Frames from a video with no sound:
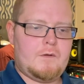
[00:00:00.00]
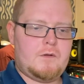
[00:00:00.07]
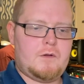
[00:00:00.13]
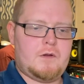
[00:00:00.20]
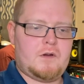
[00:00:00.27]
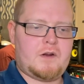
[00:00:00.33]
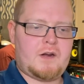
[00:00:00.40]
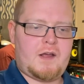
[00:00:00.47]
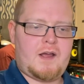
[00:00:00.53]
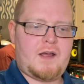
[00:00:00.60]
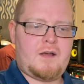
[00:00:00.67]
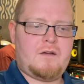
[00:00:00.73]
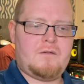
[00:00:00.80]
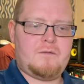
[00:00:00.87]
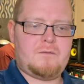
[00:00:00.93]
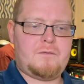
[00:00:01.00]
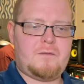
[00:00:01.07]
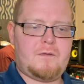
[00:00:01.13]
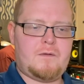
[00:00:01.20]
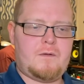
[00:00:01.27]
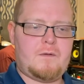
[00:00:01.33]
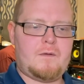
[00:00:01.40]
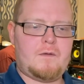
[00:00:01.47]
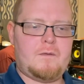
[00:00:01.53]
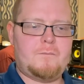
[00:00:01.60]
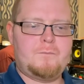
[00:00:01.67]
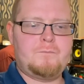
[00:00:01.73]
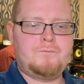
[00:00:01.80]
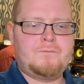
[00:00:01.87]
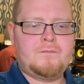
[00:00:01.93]
you're going to have
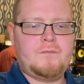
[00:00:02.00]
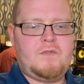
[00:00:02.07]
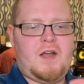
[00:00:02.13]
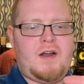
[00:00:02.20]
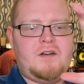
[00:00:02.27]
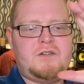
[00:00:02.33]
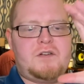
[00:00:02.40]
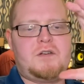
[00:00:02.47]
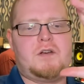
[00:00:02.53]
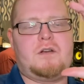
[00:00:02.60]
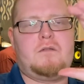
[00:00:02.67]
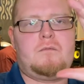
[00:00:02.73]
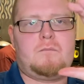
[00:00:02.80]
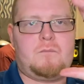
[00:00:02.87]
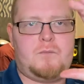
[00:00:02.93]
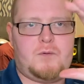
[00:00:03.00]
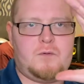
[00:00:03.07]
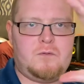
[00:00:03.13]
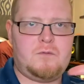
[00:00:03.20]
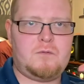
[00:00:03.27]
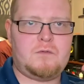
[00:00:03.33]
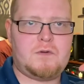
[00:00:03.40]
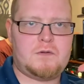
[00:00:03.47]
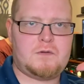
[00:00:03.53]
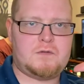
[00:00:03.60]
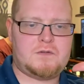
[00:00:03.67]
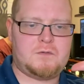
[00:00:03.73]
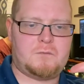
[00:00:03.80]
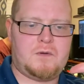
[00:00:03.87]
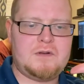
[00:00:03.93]
hydrogen pulled
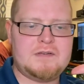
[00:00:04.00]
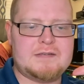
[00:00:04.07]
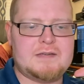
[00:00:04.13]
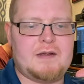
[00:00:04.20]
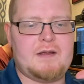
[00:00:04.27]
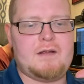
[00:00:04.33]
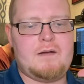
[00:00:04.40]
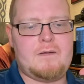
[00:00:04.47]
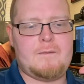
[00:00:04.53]
to one side,